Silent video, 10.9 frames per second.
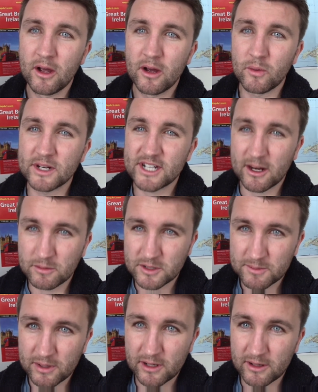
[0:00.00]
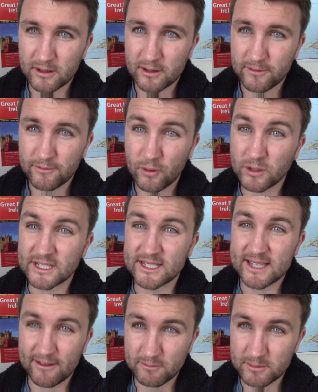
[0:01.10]
which helped pull
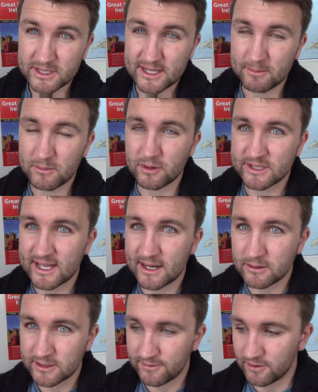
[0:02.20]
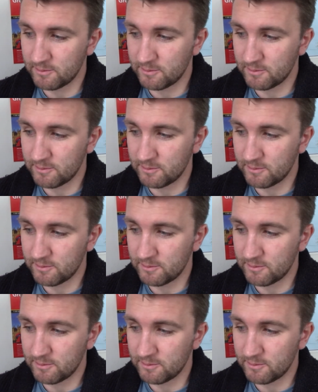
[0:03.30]
47% more sales for a